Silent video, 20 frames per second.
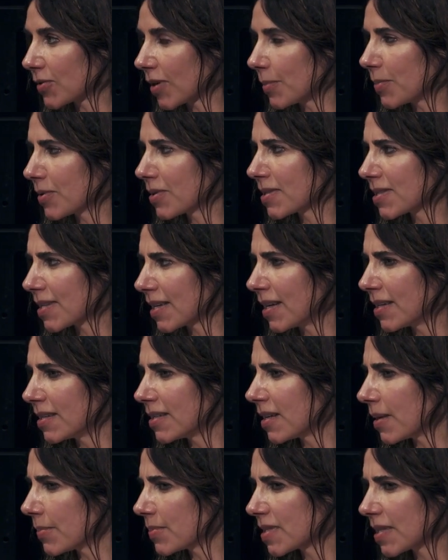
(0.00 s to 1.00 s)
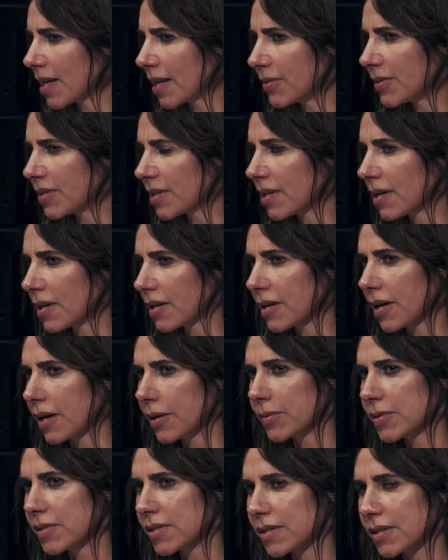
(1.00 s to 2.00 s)
right, because they ended up sounding like I
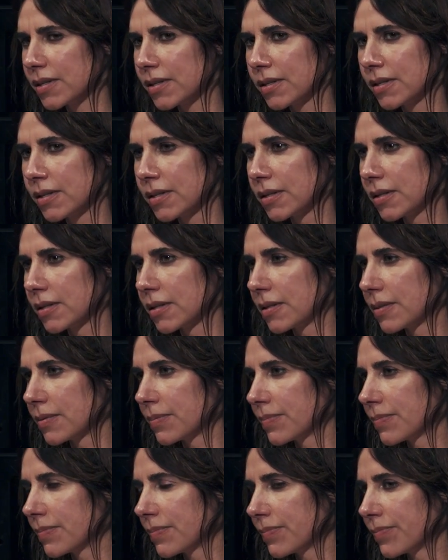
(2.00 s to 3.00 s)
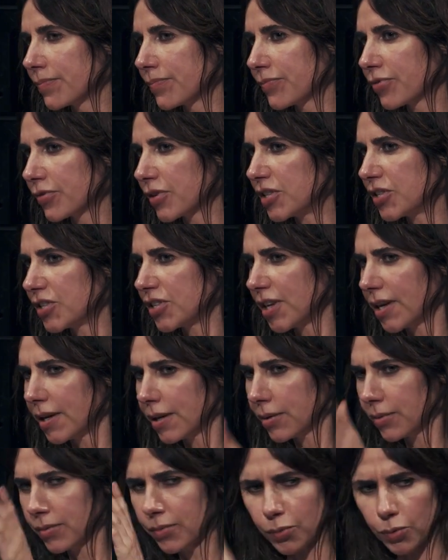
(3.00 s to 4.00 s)
was
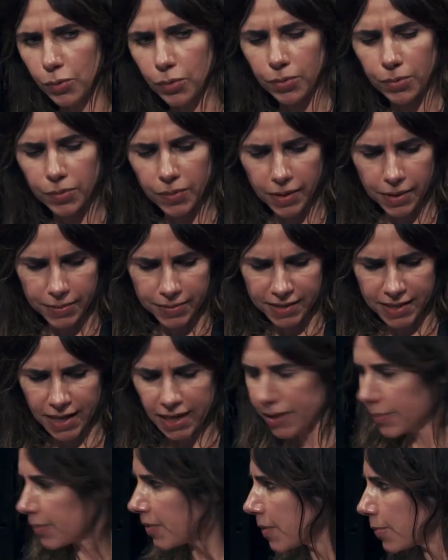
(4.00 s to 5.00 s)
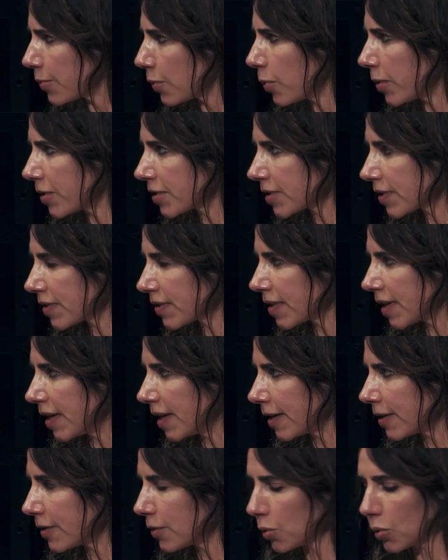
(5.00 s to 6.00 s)
preaching or telling people what to
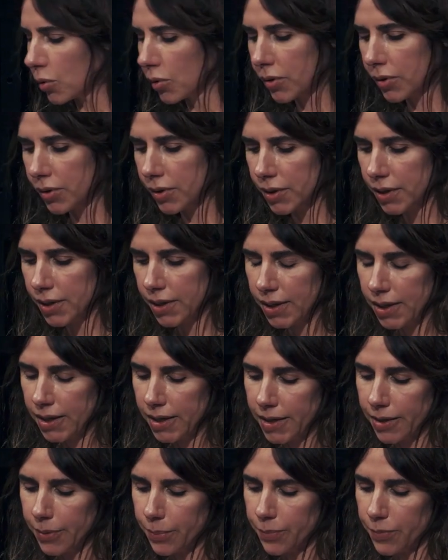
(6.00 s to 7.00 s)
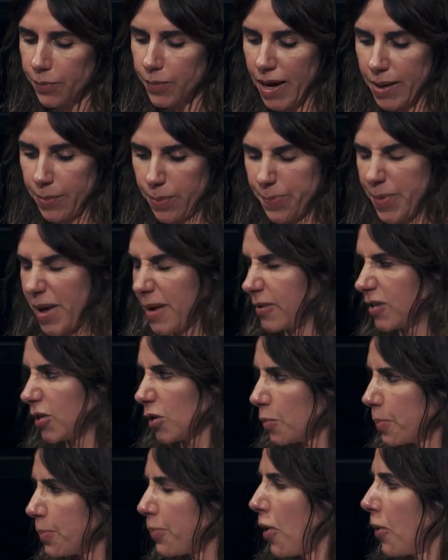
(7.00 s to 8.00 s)
think, or a bit
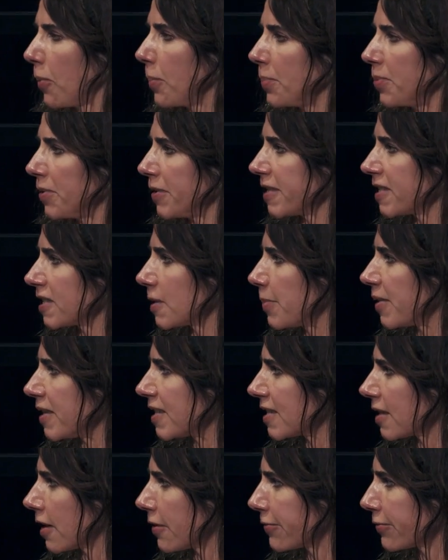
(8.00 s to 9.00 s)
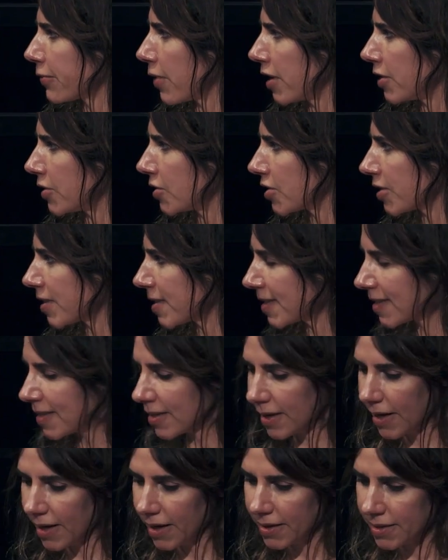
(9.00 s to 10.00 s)
too pompous, a bit self-righteous.
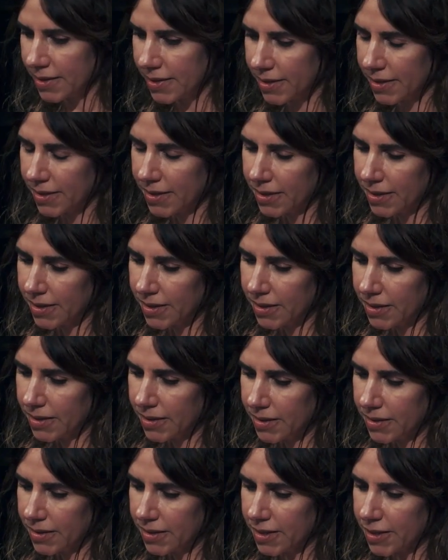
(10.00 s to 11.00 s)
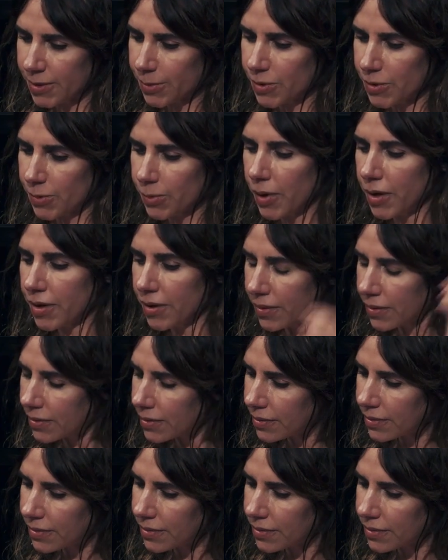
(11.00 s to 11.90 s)
And this was one